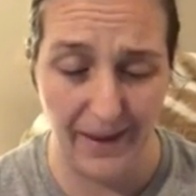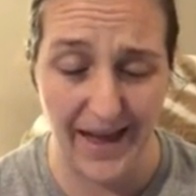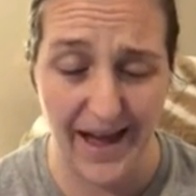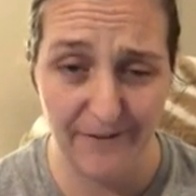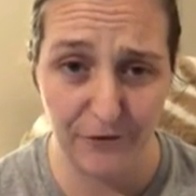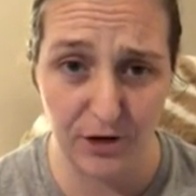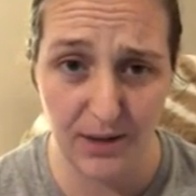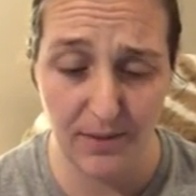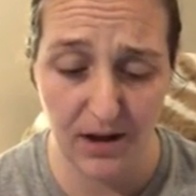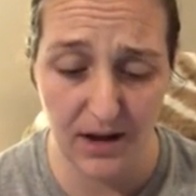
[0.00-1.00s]
After
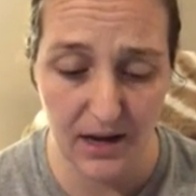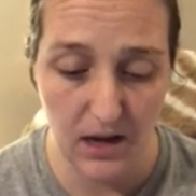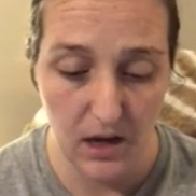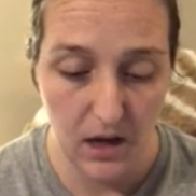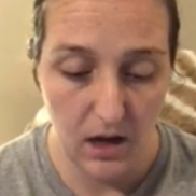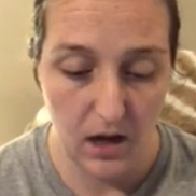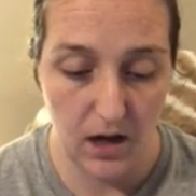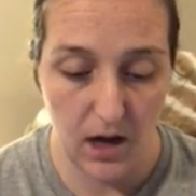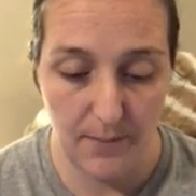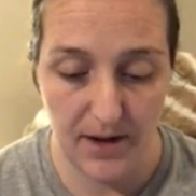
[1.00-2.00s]
MI,
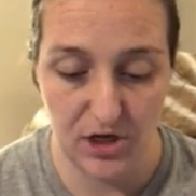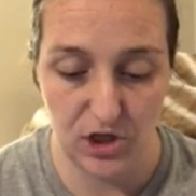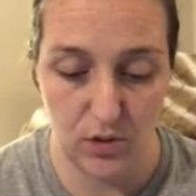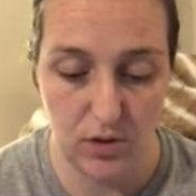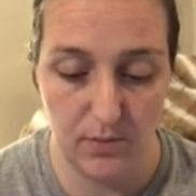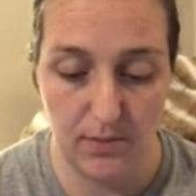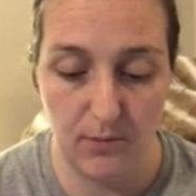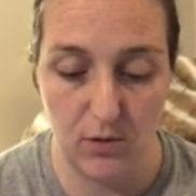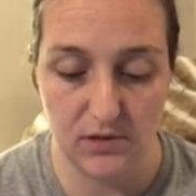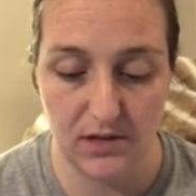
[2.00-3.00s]
a patient would be
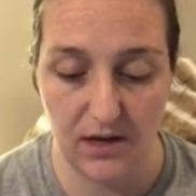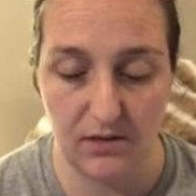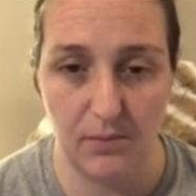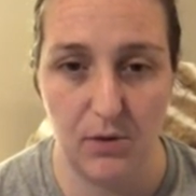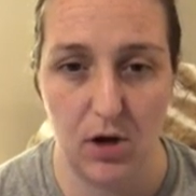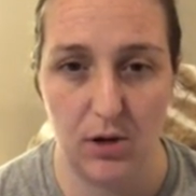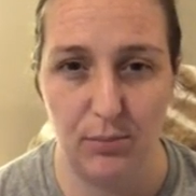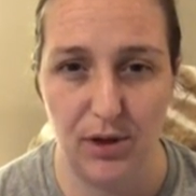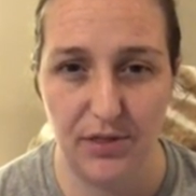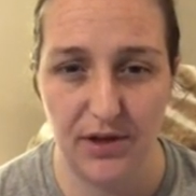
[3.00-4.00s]
most likely put on a
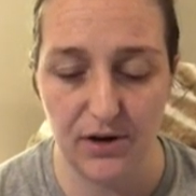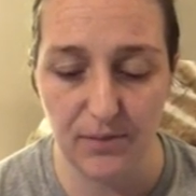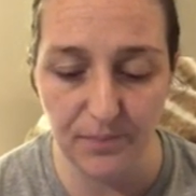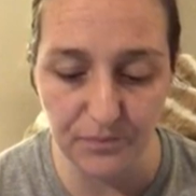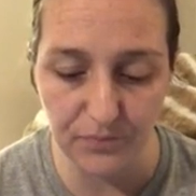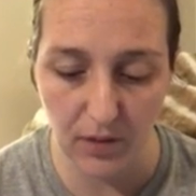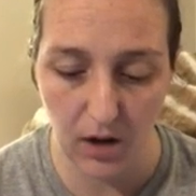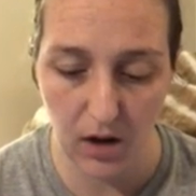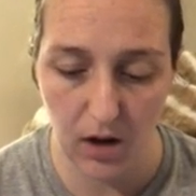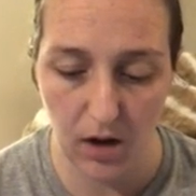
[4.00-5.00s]
blood thinner.
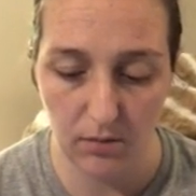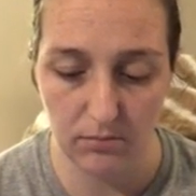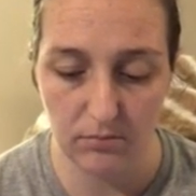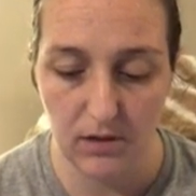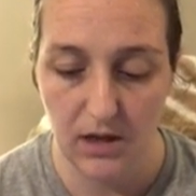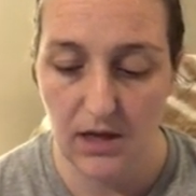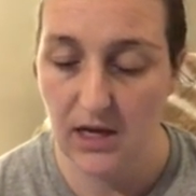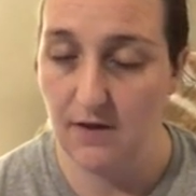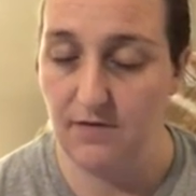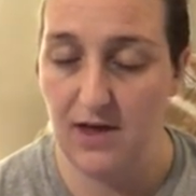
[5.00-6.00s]

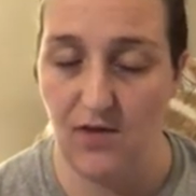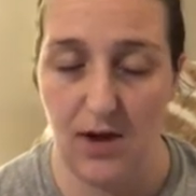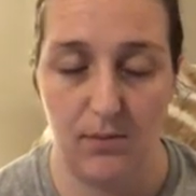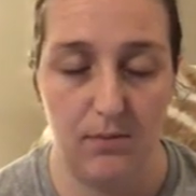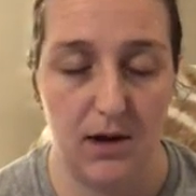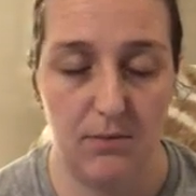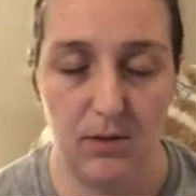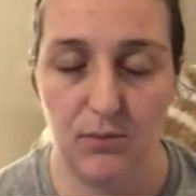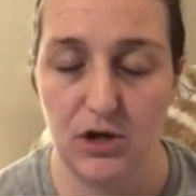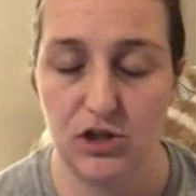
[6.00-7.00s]
If they have high
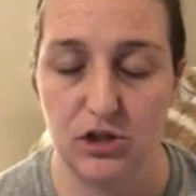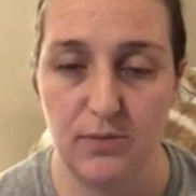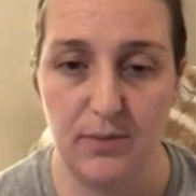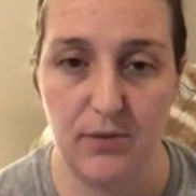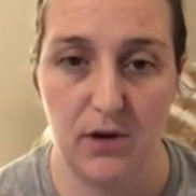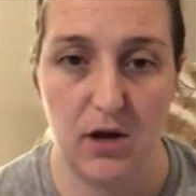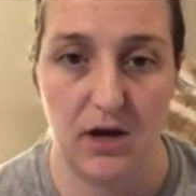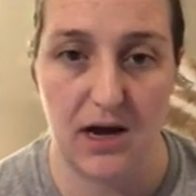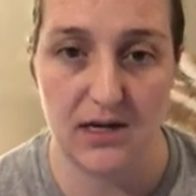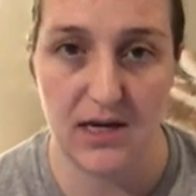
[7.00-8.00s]
blood pressure, be put on
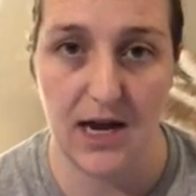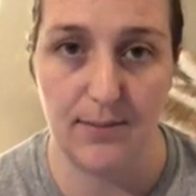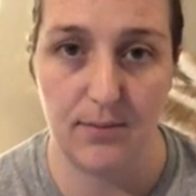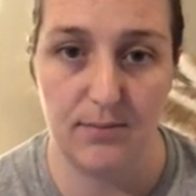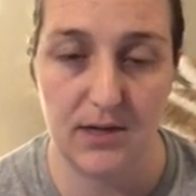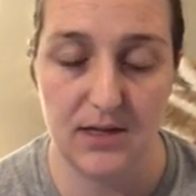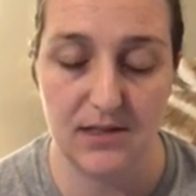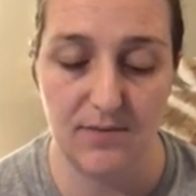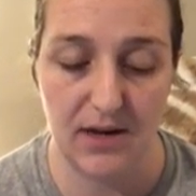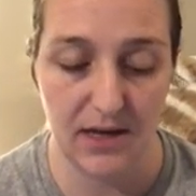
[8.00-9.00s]
an
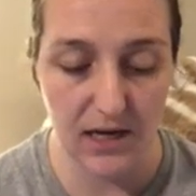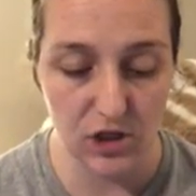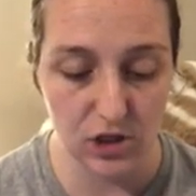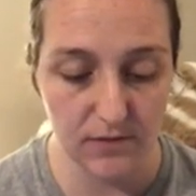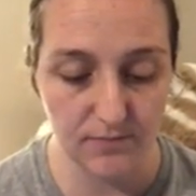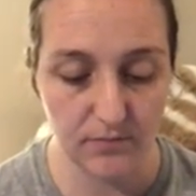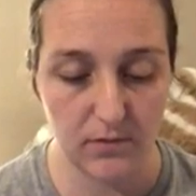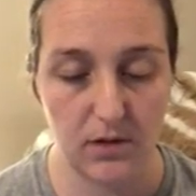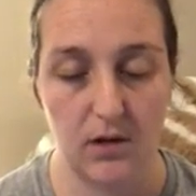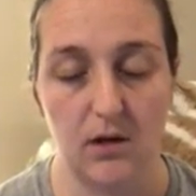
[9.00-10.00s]
antihypertensive medication.
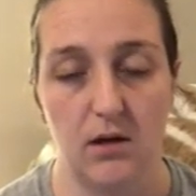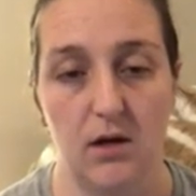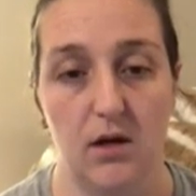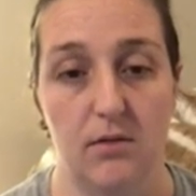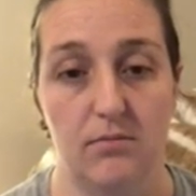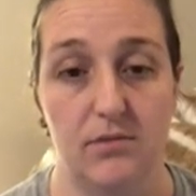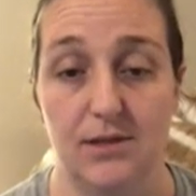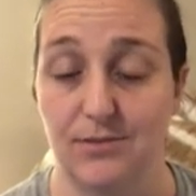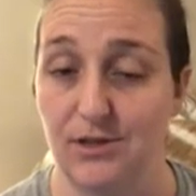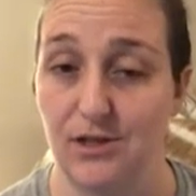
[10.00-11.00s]

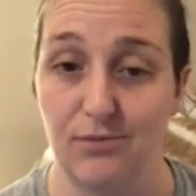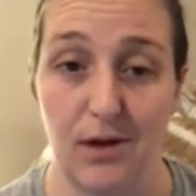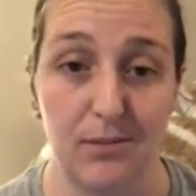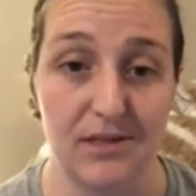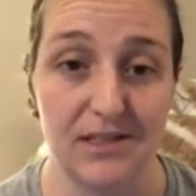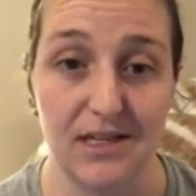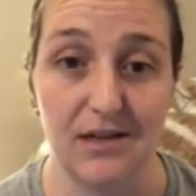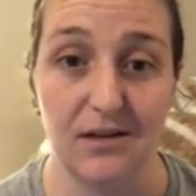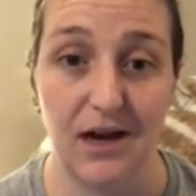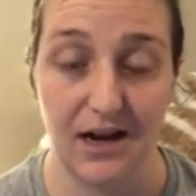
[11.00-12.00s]
Typically, you'll probably see
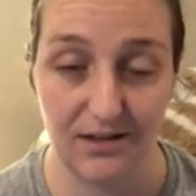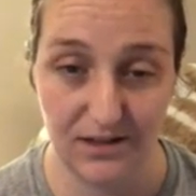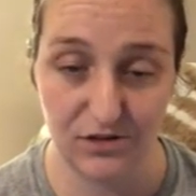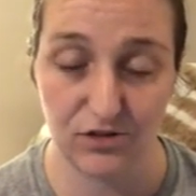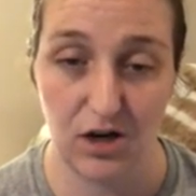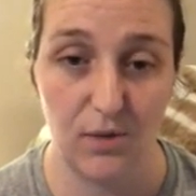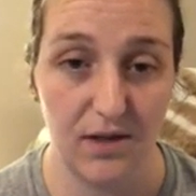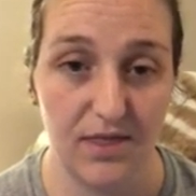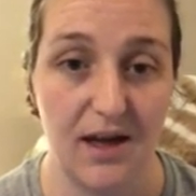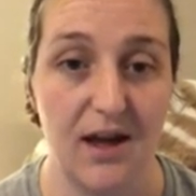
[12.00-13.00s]
high cholesterol
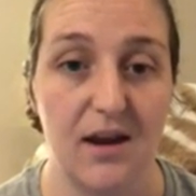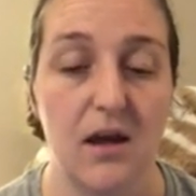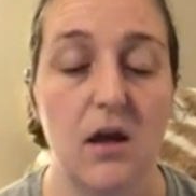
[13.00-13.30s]
with that.